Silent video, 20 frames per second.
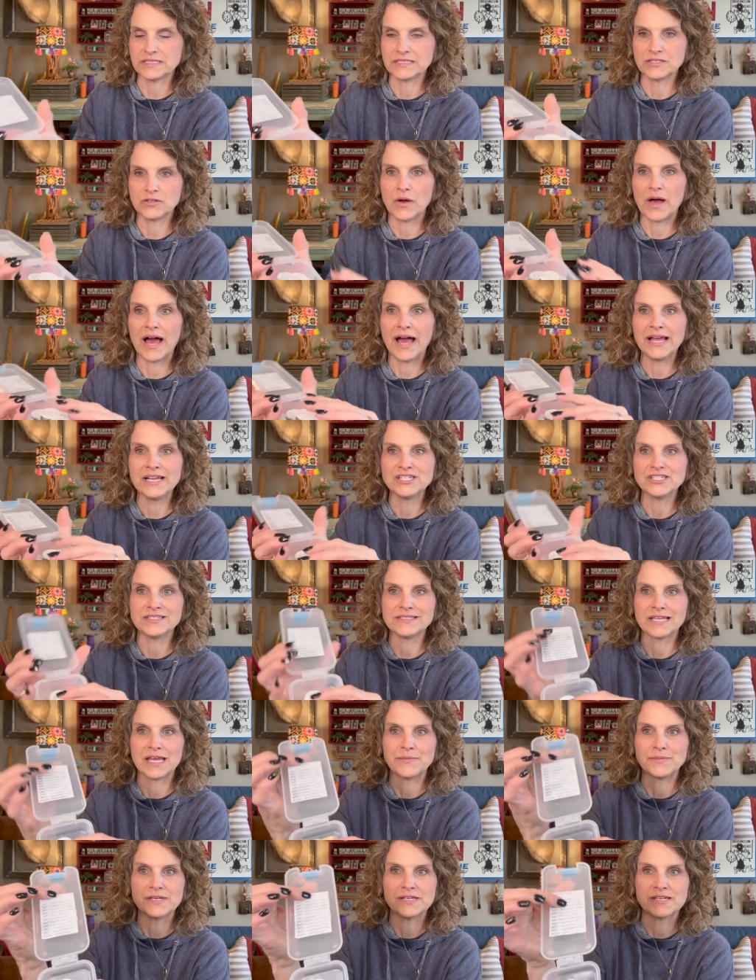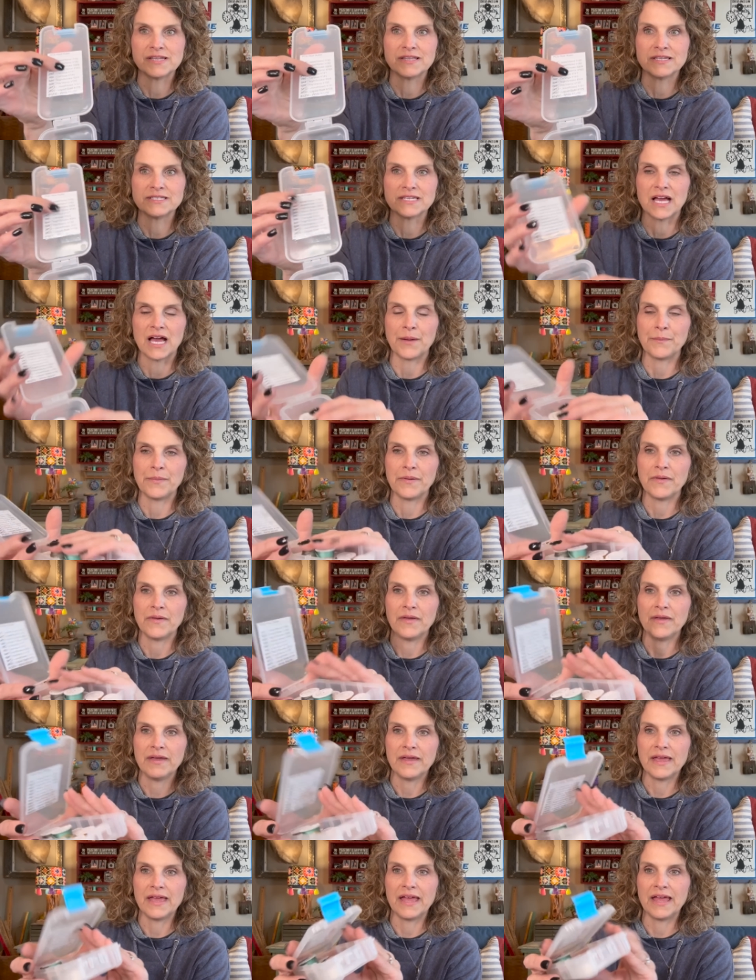So I just taped it to the top,
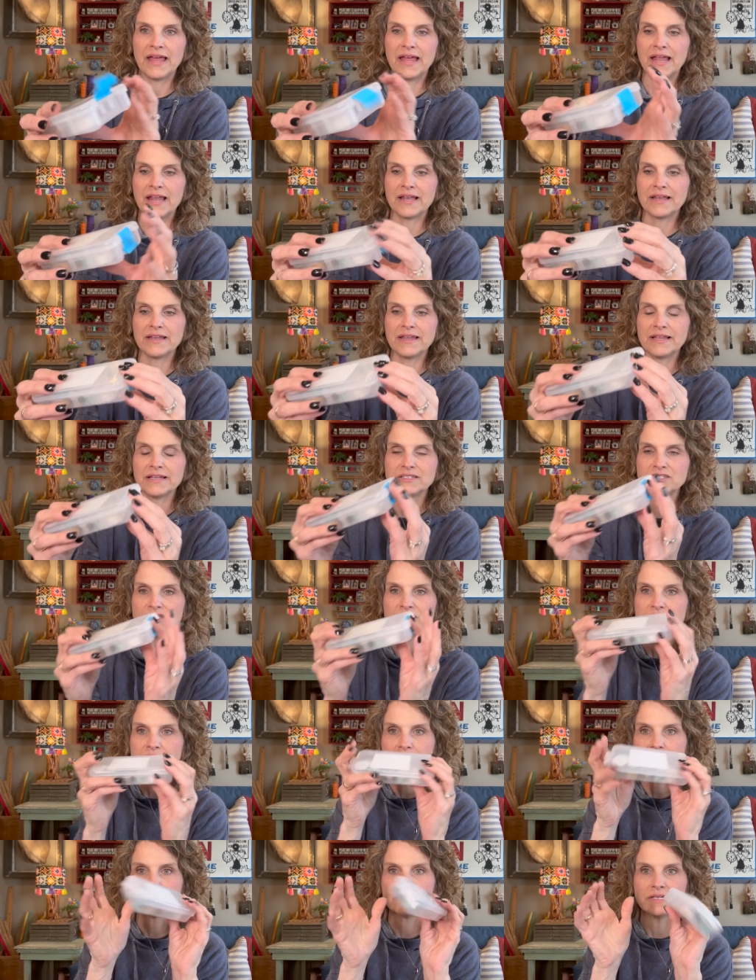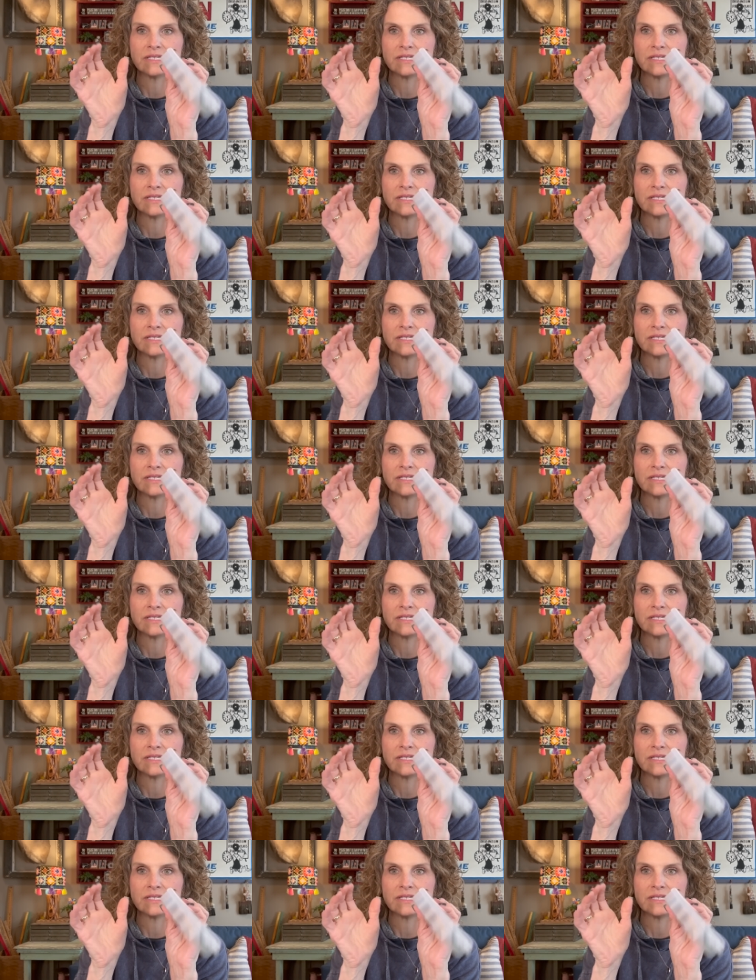and it just